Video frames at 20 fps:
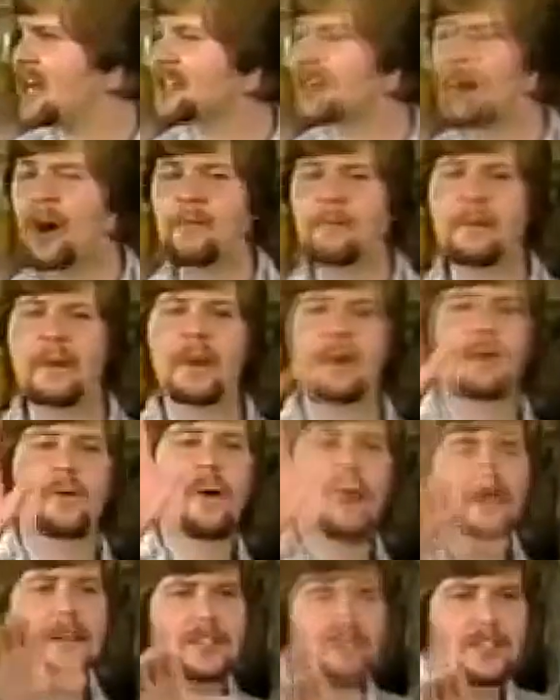Don't
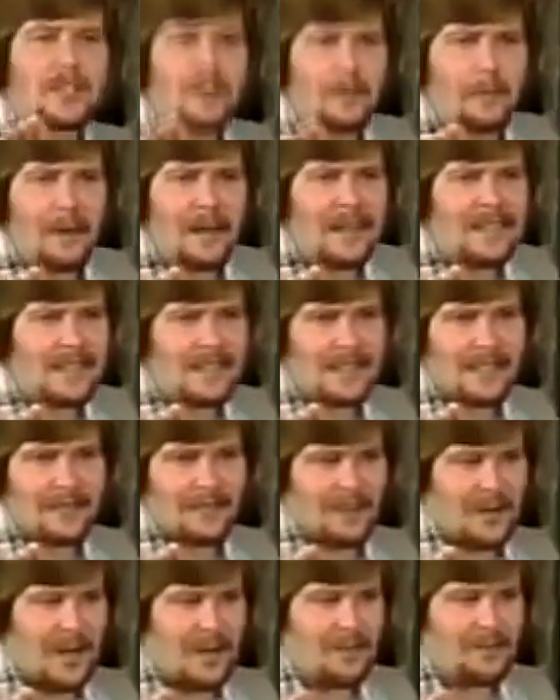begrudge the blessings of
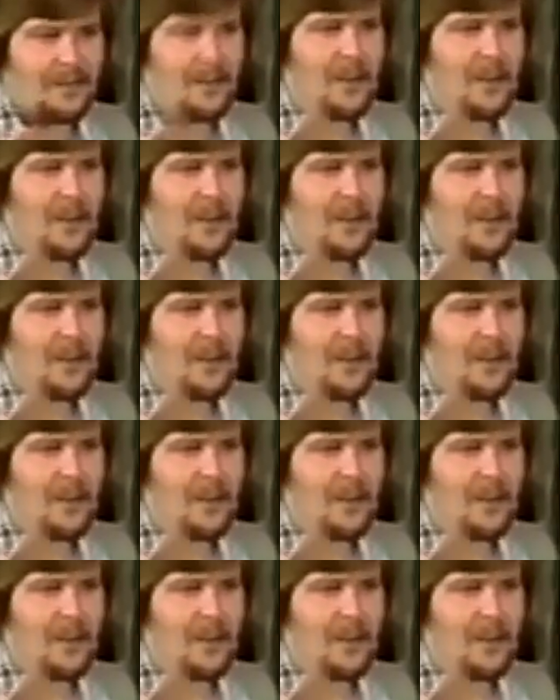another.